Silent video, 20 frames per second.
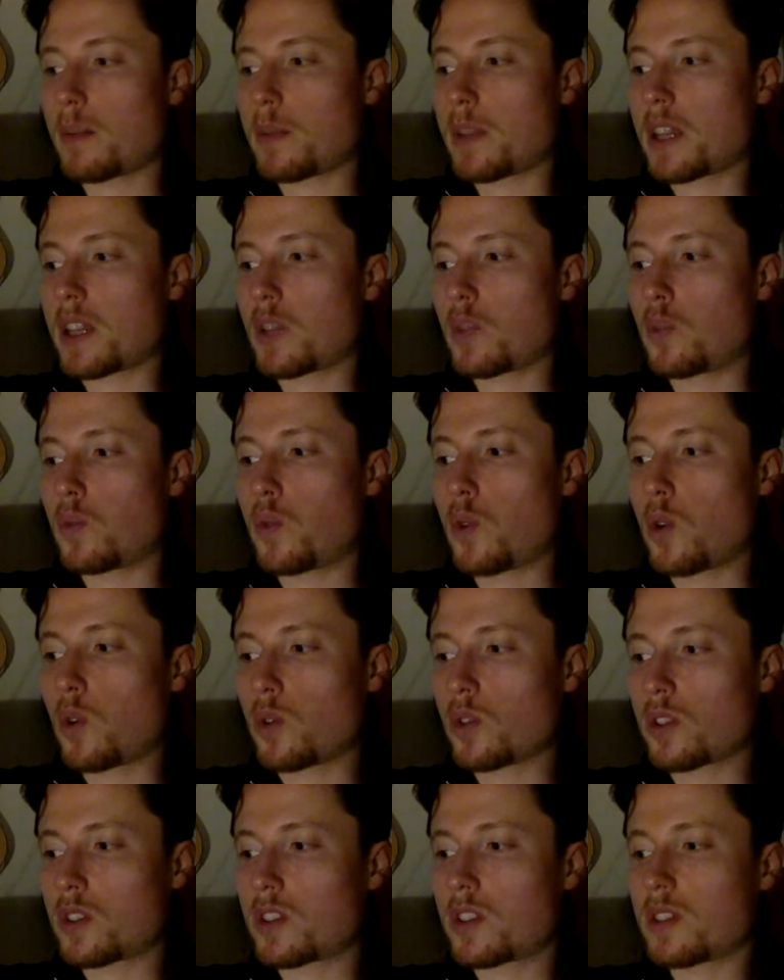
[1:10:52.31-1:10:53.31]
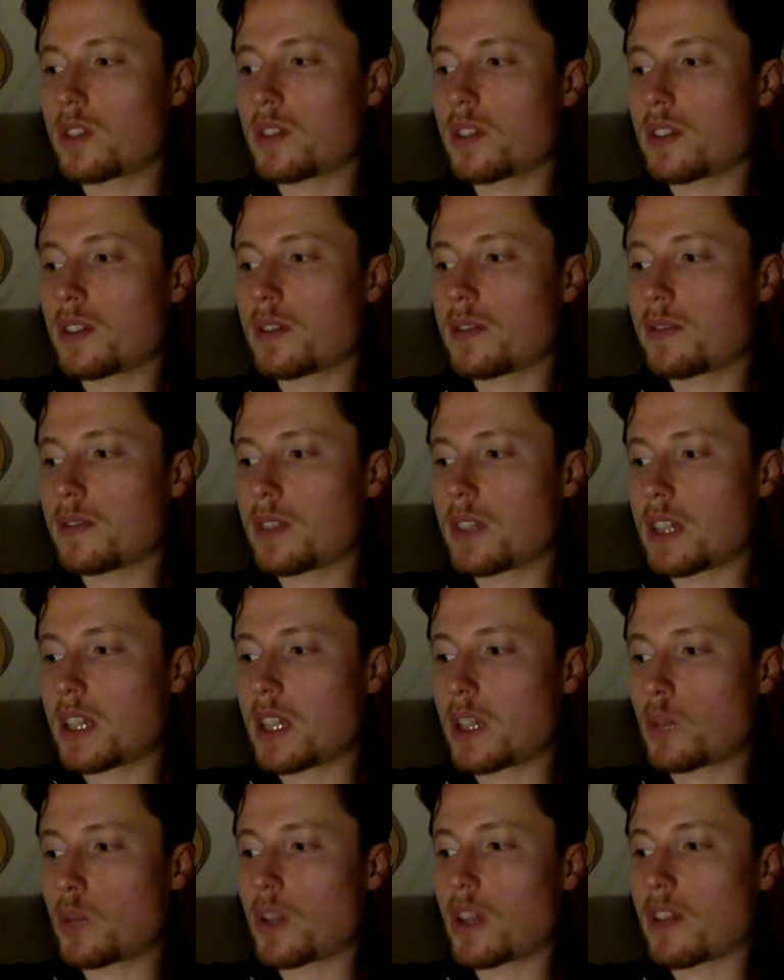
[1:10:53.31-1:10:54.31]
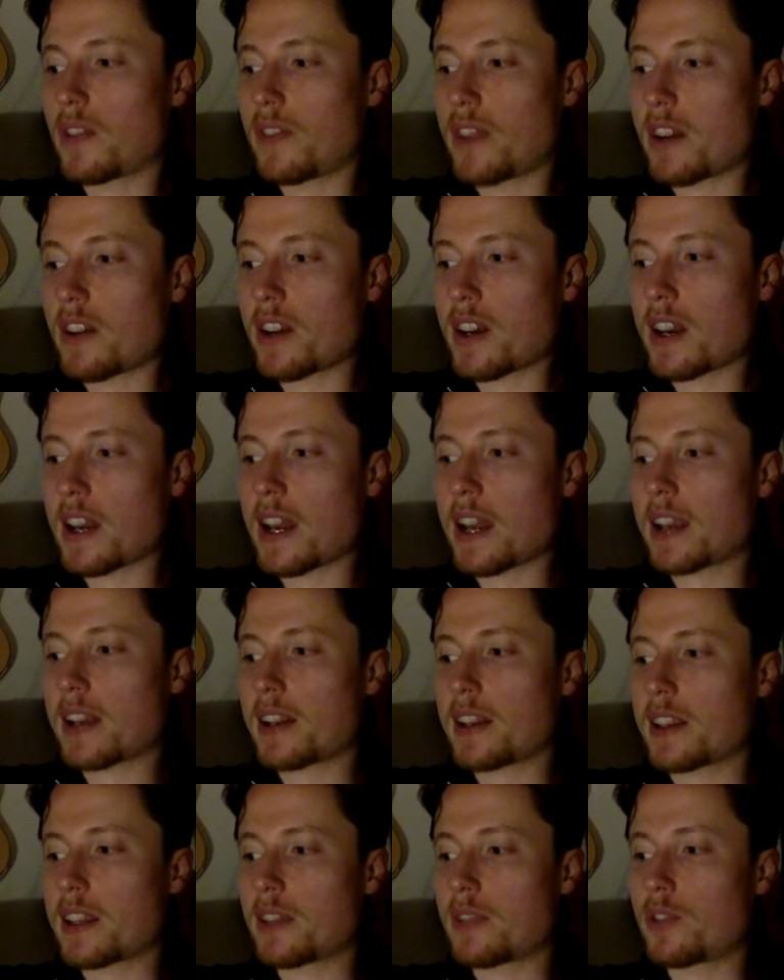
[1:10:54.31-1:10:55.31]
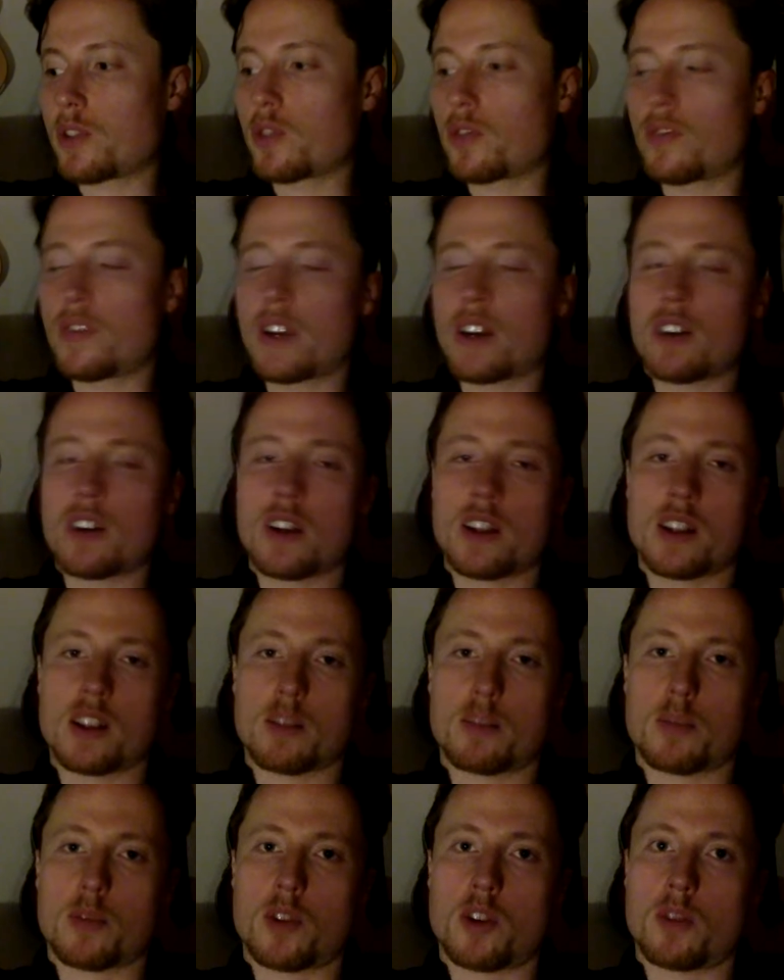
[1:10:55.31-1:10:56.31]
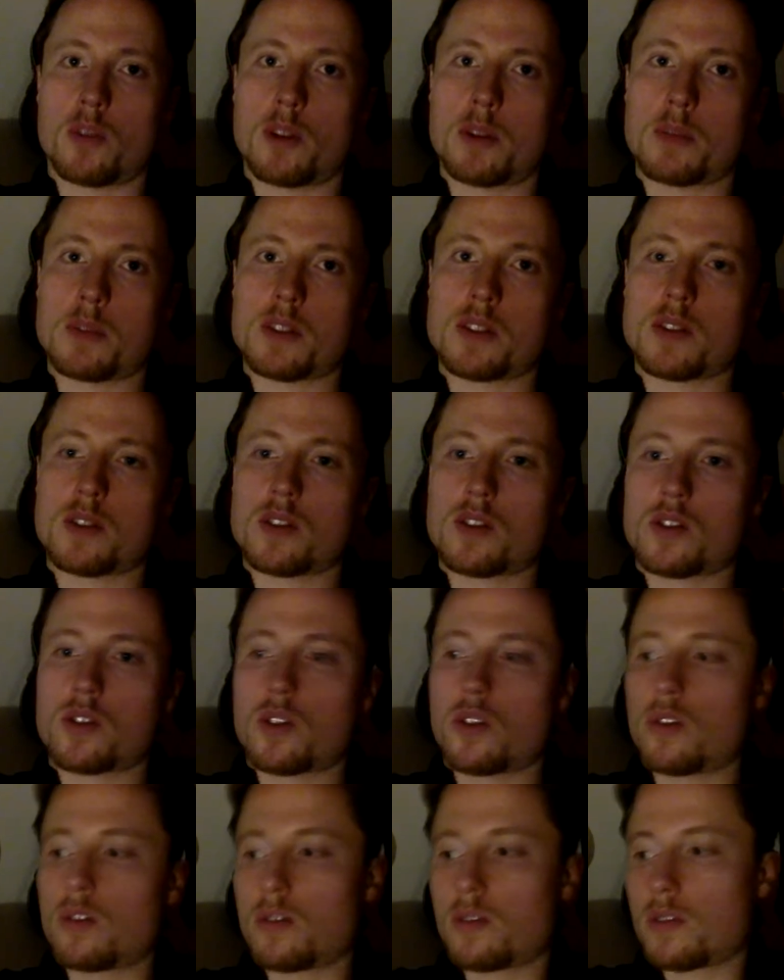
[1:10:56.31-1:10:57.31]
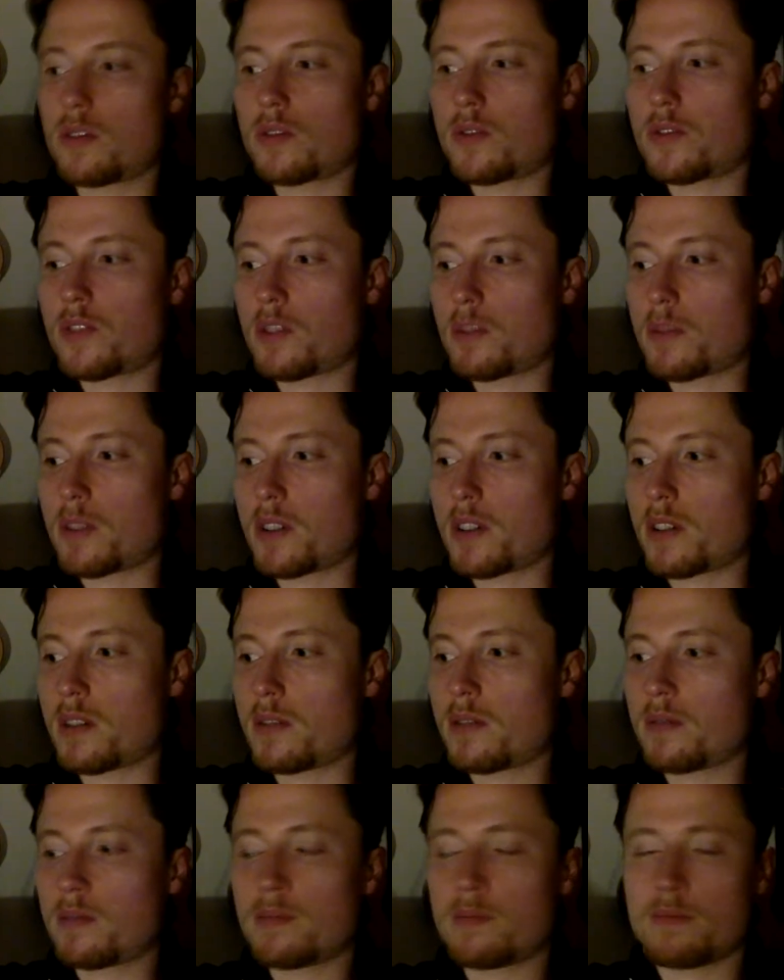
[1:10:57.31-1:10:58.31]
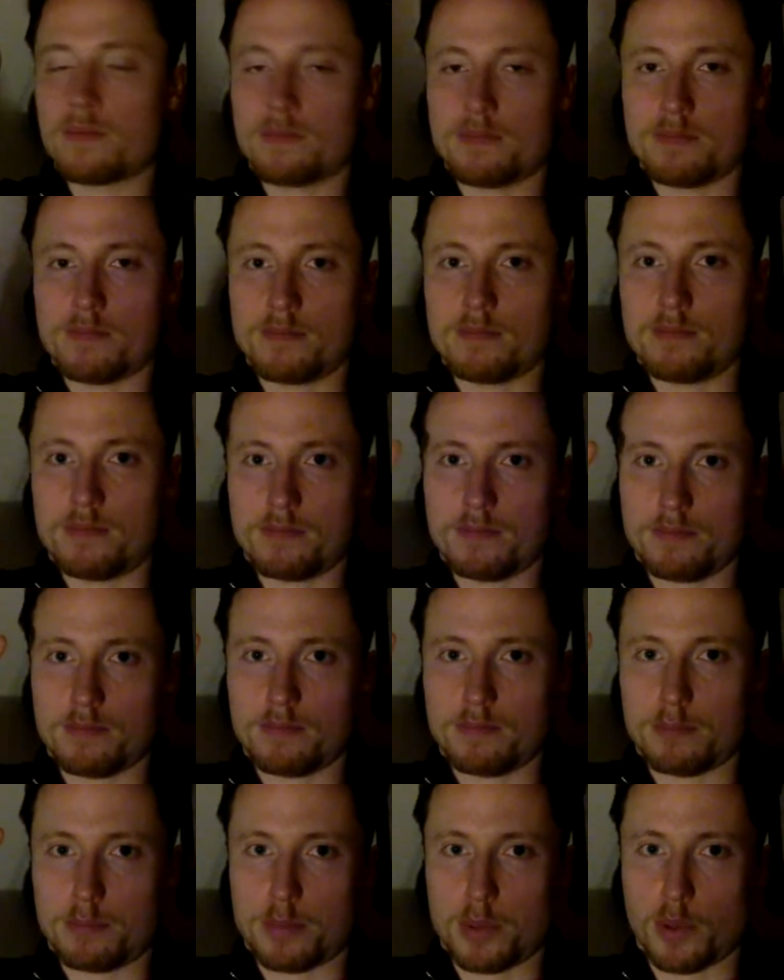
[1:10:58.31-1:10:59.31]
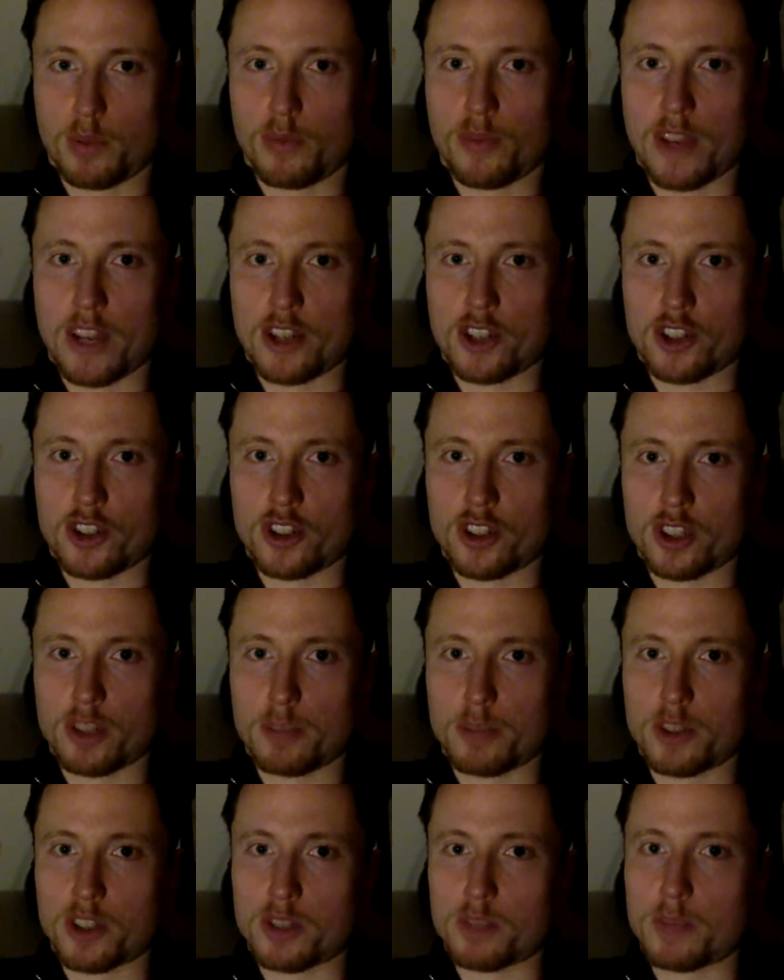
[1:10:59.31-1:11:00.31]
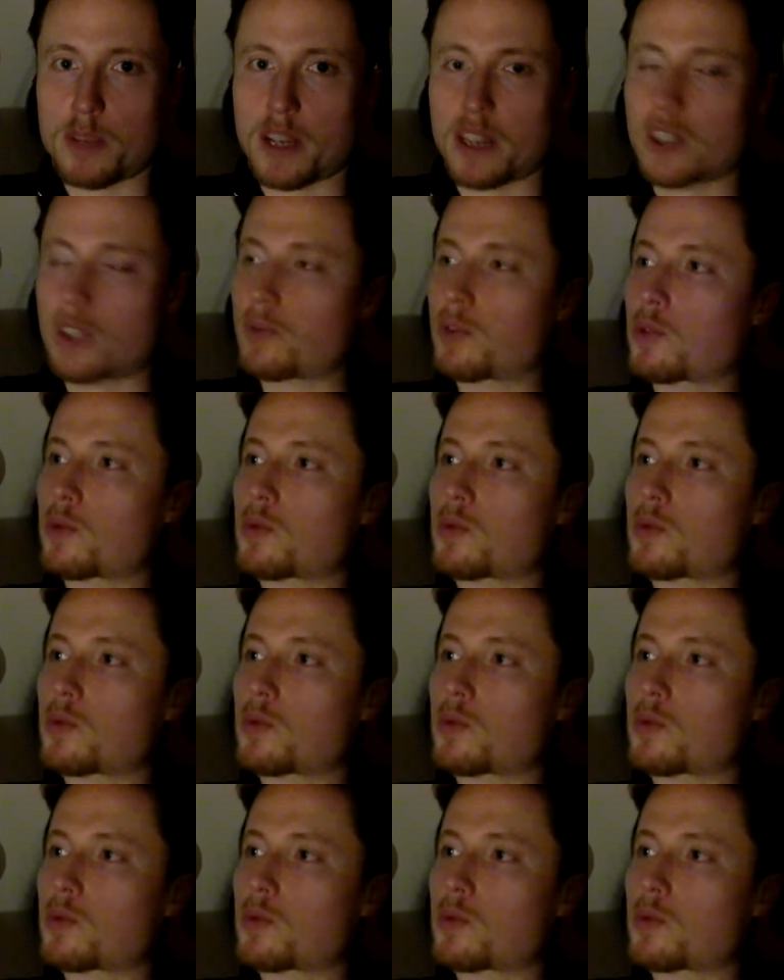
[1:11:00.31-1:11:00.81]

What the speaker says: It will very likely give you very little problems. So from a professional perspective,